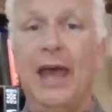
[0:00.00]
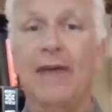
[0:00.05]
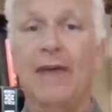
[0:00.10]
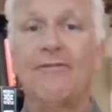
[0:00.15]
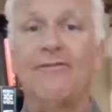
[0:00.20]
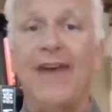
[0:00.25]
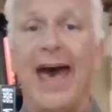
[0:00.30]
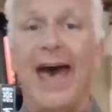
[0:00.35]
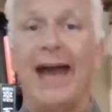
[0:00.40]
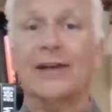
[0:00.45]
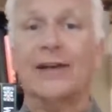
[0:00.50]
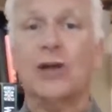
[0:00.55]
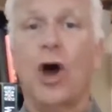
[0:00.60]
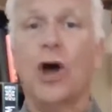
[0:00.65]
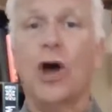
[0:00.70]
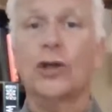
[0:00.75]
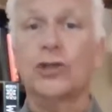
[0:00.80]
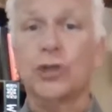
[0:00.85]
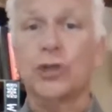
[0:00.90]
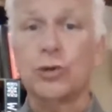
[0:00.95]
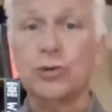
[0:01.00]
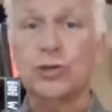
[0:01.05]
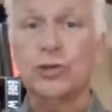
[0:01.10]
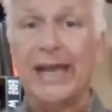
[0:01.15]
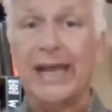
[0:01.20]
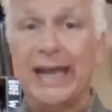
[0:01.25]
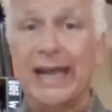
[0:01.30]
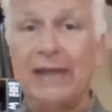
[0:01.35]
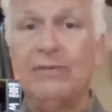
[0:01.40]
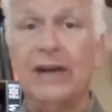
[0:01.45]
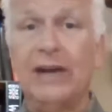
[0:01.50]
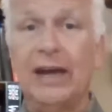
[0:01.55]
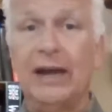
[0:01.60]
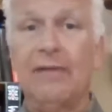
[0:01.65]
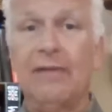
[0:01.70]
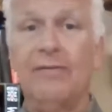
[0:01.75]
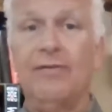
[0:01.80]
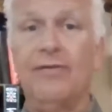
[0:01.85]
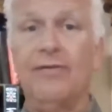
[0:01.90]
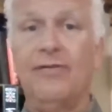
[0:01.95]
In fact, on Tuesday
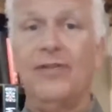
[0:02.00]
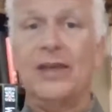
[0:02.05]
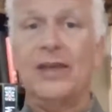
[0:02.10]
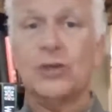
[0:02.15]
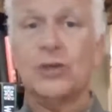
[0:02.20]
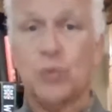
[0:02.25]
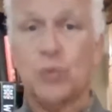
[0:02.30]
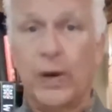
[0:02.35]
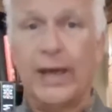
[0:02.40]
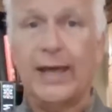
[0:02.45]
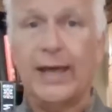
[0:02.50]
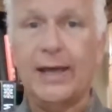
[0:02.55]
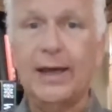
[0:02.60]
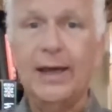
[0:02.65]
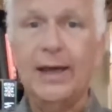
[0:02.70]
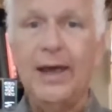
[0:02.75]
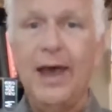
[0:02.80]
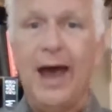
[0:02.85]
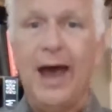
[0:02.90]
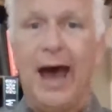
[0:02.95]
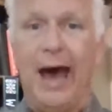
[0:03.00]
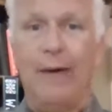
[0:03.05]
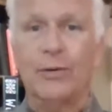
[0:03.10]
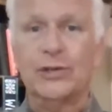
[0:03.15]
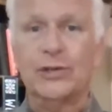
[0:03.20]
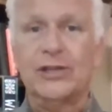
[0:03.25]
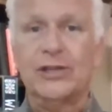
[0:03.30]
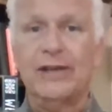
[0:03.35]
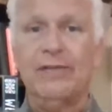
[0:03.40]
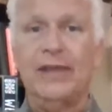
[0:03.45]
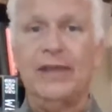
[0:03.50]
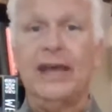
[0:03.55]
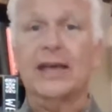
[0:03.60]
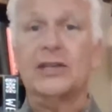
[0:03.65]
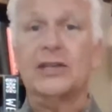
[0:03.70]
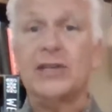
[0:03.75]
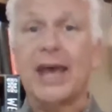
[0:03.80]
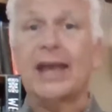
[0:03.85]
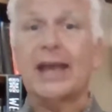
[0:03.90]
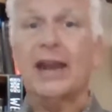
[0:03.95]
evening of this week, I was in the
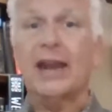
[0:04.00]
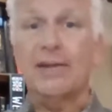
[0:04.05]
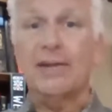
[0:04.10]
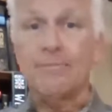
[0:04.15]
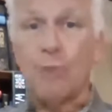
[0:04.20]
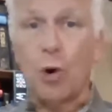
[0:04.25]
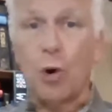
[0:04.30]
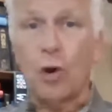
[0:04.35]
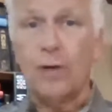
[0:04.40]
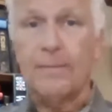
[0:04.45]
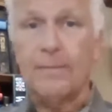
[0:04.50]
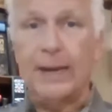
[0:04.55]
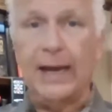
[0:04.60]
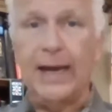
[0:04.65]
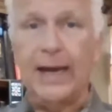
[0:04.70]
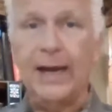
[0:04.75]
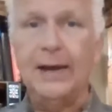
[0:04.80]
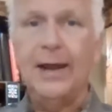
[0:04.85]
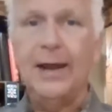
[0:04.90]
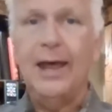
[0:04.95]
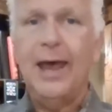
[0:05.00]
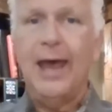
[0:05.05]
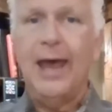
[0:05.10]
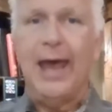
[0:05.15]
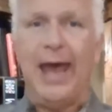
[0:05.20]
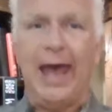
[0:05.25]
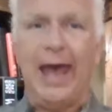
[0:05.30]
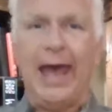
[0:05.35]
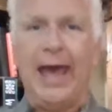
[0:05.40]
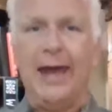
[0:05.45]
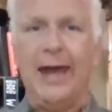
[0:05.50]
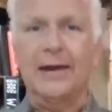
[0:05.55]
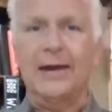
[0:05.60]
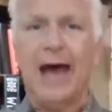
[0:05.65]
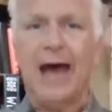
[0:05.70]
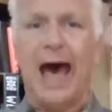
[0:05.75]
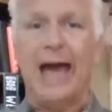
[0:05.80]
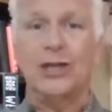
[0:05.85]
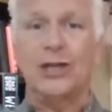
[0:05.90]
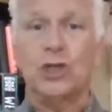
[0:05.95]
executive board meeting,
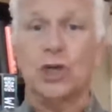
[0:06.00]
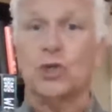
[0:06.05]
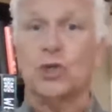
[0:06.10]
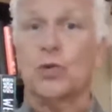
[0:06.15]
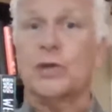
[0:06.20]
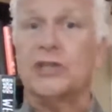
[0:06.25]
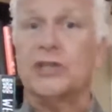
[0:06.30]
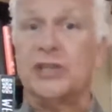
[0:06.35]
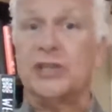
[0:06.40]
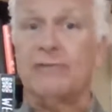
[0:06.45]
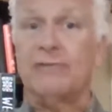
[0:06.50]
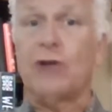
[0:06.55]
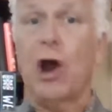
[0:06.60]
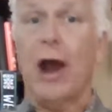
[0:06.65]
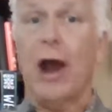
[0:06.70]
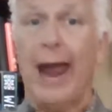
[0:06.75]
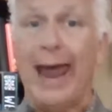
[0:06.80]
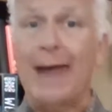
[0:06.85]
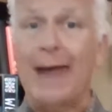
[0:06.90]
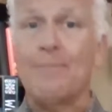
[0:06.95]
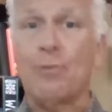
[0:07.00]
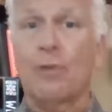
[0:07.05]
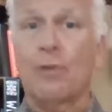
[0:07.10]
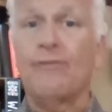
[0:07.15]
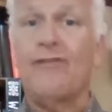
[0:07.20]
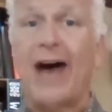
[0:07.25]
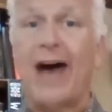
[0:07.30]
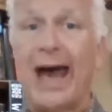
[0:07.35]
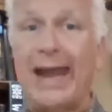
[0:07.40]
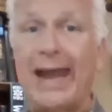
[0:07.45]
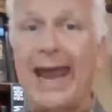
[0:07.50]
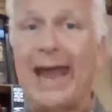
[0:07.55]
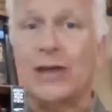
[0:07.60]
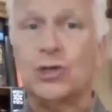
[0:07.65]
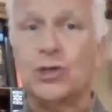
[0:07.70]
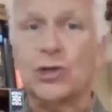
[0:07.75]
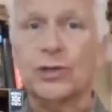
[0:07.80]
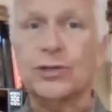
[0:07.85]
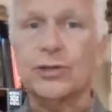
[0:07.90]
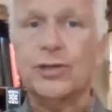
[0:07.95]
and I just received our April
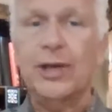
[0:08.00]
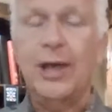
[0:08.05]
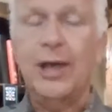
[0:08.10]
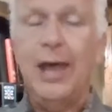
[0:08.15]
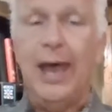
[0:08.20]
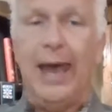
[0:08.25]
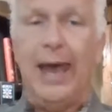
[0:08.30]
financials.